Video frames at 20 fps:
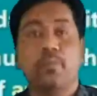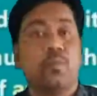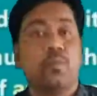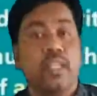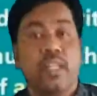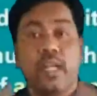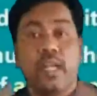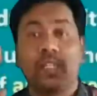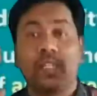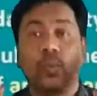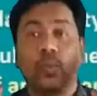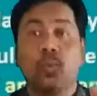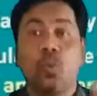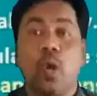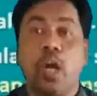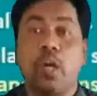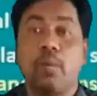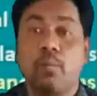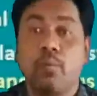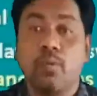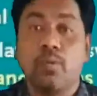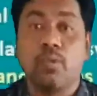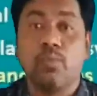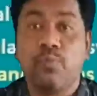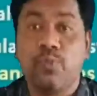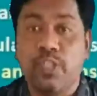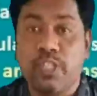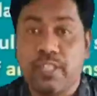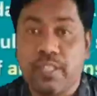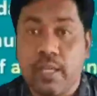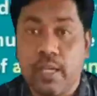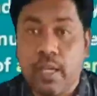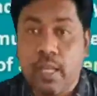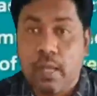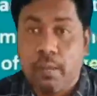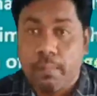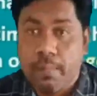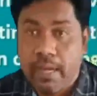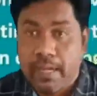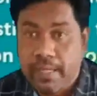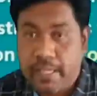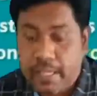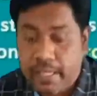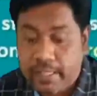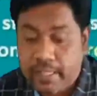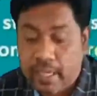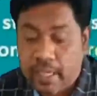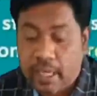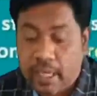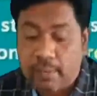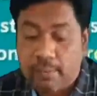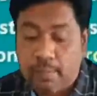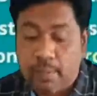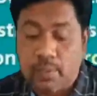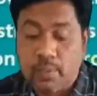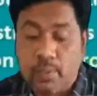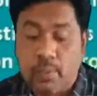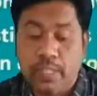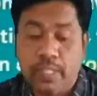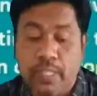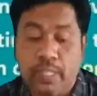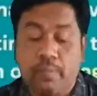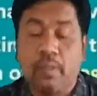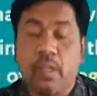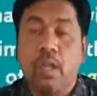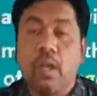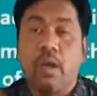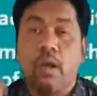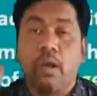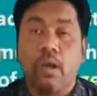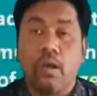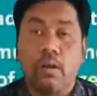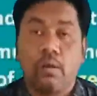So there are the two hormones which is maintaining the corpus luteum,